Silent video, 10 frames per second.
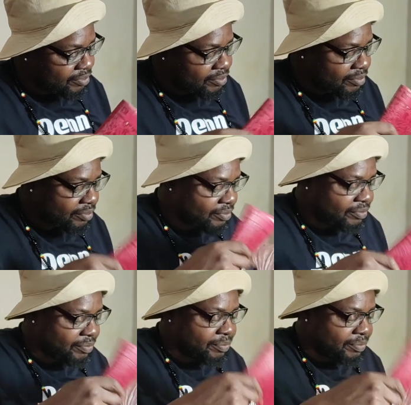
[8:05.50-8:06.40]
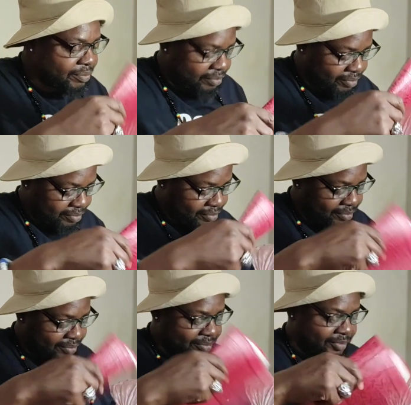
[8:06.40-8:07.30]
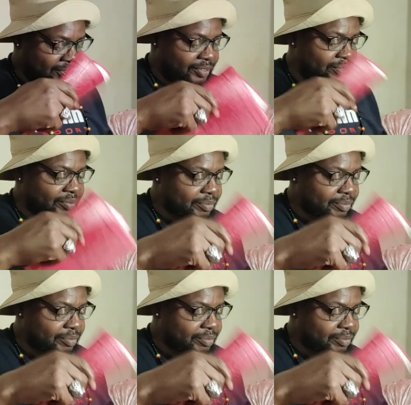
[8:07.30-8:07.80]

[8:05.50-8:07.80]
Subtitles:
(silence)